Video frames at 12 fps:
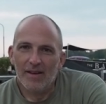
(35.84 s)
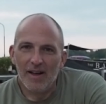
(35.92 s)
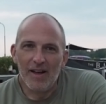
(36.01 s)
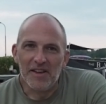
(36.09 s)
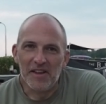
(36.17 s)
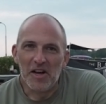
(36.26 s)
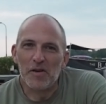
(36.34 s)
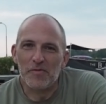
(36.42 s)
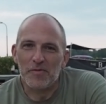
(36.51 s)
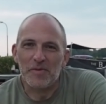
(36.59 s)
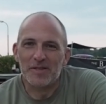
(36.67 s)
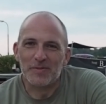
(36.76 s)
Hi, Achim
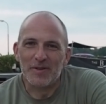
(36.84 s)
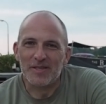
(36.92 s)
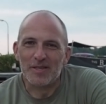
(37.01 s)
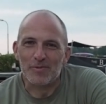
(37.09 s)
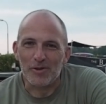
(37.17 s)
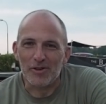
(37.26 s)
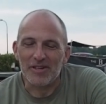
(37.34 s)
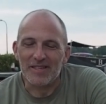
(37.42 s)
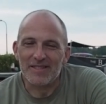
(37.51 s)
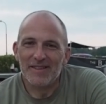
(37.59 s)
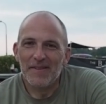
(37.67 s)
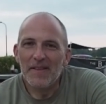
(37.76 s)
from Inner Space
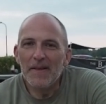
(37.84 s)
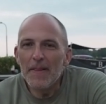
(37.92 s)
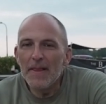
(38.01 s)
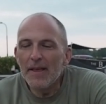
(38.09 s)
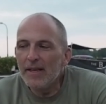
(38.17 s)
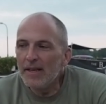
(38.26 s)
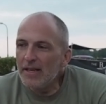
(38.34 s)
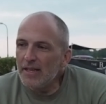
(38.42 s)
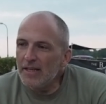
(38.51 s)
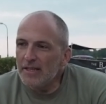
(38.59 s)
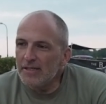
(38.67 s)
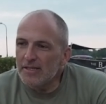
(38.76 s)
Explorers.
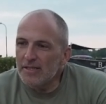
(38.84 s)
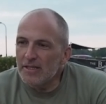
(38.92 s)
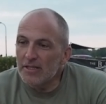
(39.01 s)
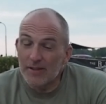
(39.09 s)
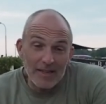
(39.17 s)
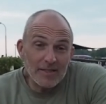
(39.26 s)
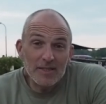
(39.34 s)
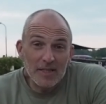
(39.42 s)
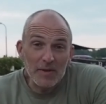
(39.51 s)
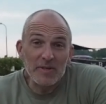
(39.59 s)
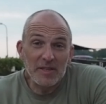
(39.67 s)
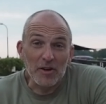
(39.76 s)
So as you see,
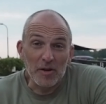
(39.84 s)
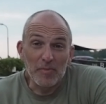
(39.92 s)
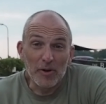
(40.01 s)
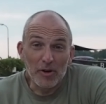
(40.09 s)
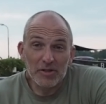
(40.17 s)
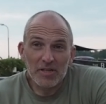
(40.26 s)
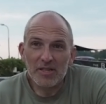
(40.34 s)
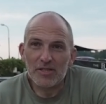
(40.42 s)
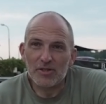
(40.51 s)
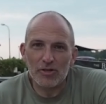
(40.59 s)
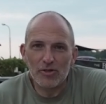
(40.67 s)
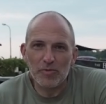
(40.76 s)
we sit on a boat,
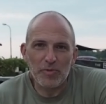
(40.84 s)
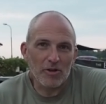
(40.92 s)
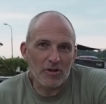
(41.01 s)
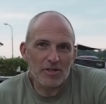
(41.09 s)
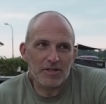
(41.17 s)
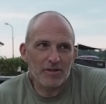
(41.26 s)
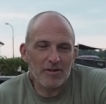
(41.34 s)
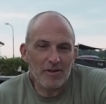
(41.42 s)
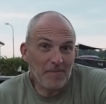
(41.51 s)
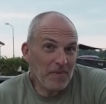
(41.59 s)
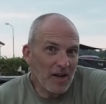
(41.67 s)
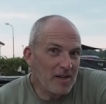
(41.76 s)
so it could be also
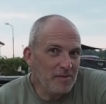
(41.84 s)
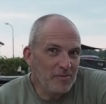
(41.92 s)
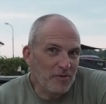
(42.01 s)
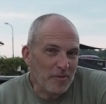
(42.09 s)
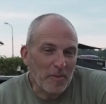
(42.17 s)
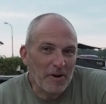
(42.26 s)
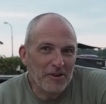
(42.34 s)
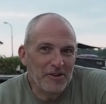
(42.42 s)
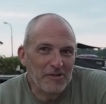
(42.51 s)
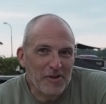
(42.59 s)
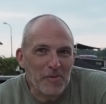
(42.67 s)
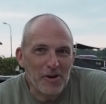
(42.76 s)
Achim from
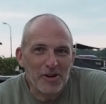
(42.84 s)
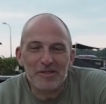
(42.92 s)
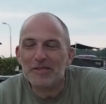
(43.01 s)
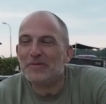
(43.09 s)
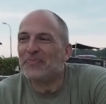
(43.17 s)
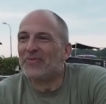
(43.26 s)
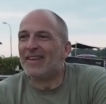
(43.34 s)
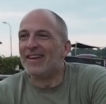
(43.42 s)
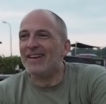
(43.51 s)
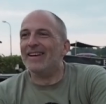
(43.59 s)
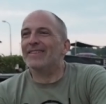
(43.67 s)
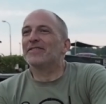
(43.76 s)
American Runabouts.
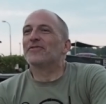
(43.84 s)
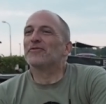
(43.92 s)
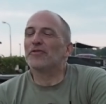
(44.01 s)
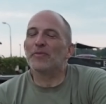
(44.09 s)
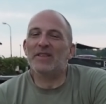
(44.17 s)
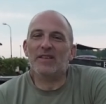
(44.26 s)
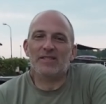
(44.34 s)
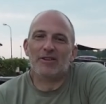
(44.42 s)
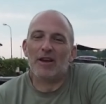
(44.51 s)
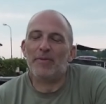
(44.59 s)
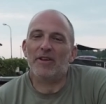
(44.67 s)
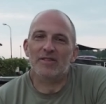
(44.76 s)
And for me, that's
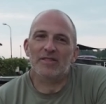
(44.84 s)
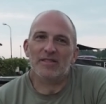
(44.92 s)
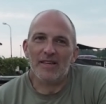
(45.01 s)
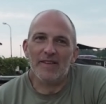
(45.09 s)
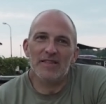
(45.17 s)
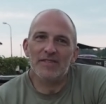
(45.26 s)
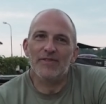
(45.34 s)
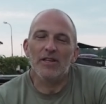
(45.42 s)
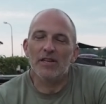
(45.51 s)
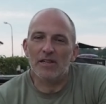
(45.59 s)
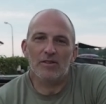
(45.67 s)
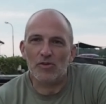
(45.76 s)
great because in this
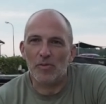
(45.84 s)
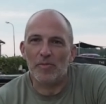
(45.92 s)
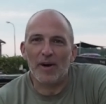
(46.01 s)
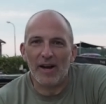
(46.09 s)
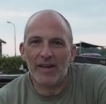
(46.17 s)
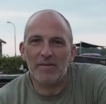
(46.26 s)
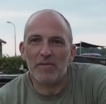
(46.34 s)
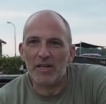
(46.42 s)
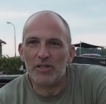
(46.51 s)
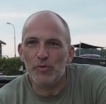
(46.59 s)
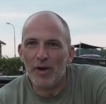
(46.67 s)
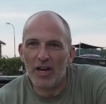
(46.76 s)
video, I'll combine my
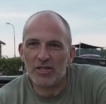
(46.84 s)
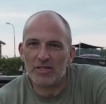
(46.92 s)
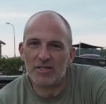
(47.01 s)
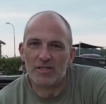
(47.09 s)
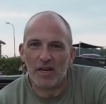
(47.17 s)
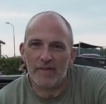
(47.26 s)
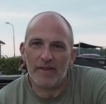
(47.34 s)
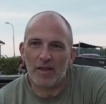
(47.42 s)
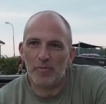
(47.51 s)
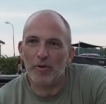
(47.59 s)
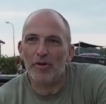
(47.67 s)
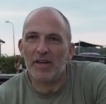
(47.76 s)
two passions, diving and
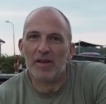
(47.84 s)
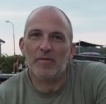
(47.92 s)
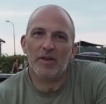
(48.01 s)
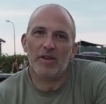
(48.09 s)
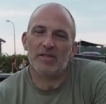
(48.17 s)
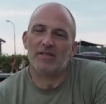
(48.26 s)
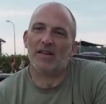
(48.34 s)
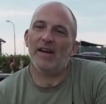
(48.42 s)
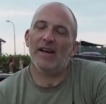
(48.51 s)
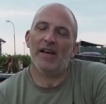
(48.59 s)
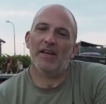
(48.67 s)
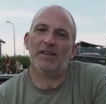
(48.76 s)
boating, because I
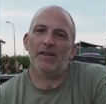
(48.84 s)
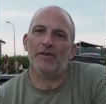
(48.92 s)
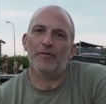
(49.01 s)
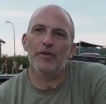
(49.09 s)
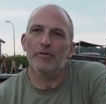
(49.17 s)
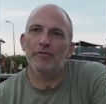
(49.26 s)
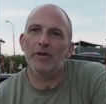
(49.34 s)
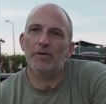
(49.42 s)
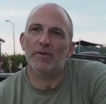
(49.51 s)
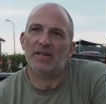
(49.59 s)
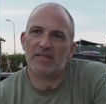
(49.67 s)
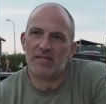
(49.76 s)
had a few
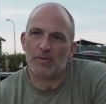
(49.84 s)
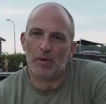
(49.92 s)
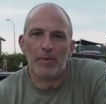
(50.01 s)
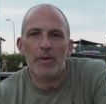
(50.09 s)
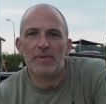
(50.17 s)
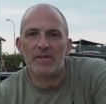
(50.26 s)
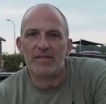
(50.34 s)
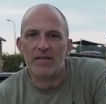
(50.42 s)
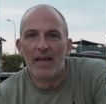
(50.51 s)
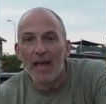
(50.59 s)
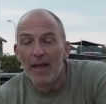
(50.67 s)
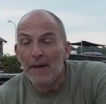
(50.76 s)
requests where people said,
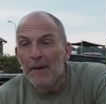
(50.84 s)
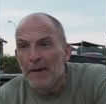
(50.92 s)
hey,